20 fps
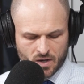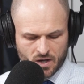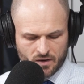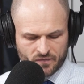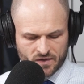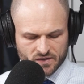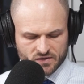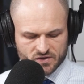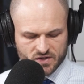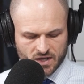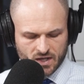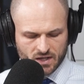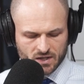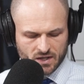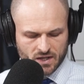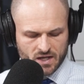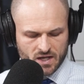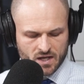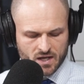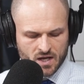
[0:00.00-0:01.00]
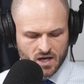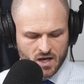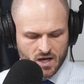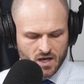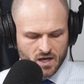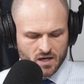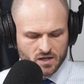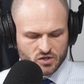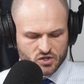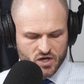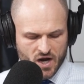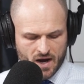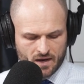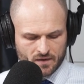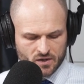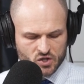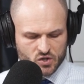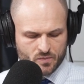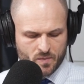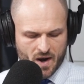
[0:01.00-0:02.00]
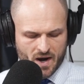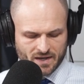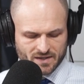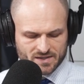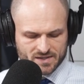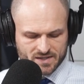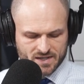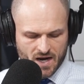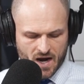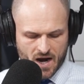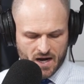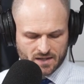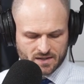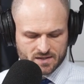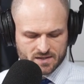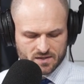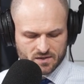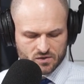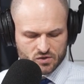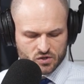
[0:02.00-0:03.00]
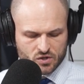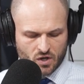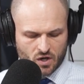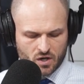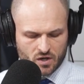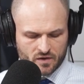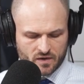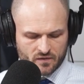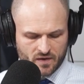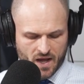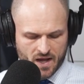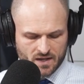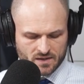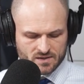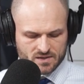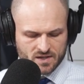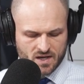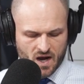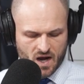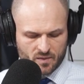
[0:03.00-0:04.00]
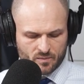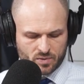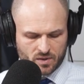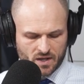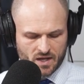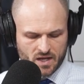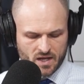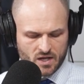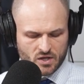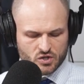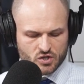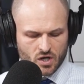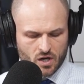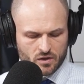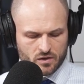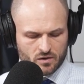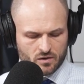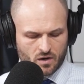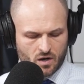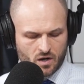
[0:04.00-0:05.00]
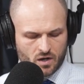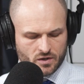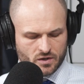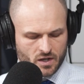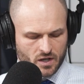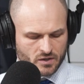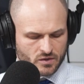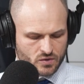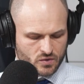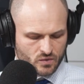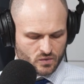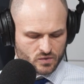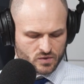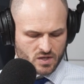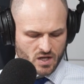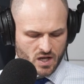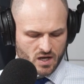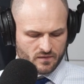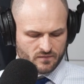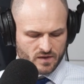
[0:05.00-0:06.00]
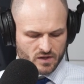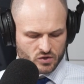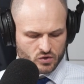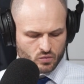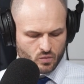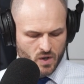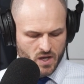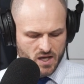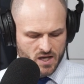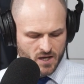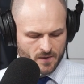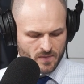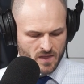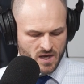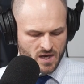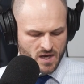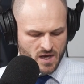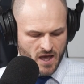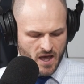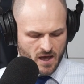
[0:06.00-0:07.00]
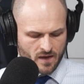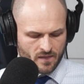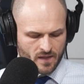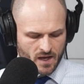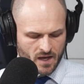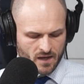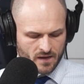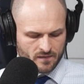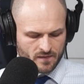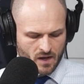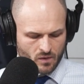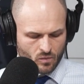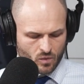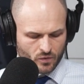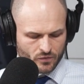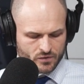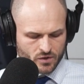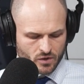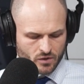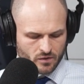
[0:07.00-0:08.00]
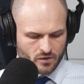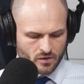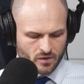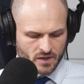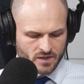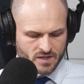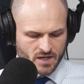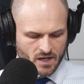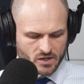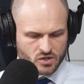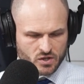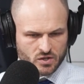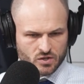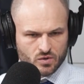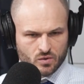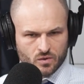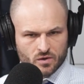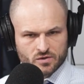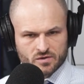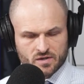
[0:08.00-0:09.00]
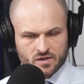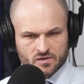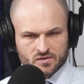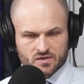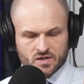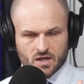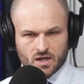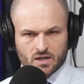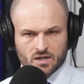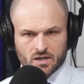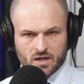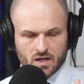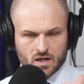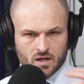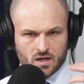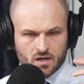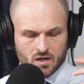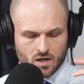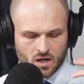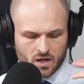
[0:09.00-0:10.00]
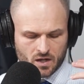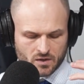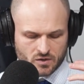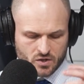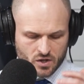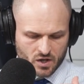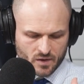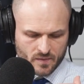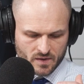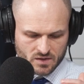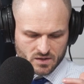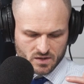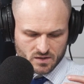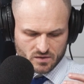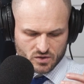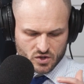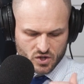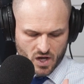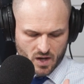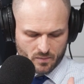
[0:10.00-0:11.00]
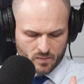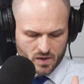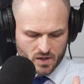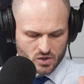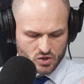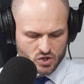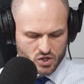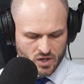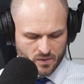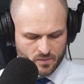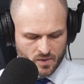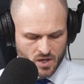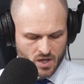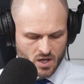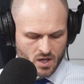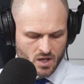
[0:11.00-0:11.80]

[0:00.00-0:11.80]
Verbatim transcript: of the City League, challenged by Scott. Start and Scott play each other on a Tuesday of this week, and then they will turn their attention towards the City League tournament and championship.